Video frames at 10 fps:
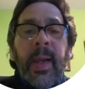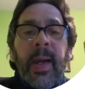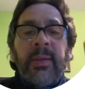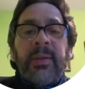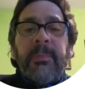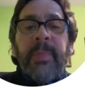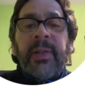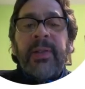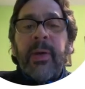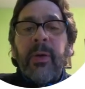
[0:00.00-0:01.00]

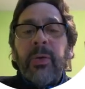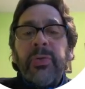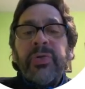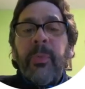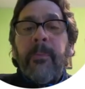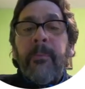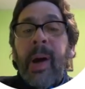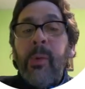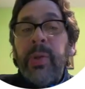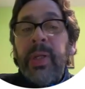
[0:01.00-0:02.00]
Antiparticles
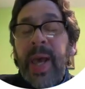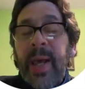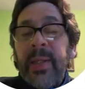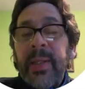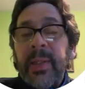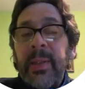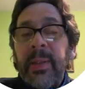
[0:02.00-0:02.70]
Pauli-like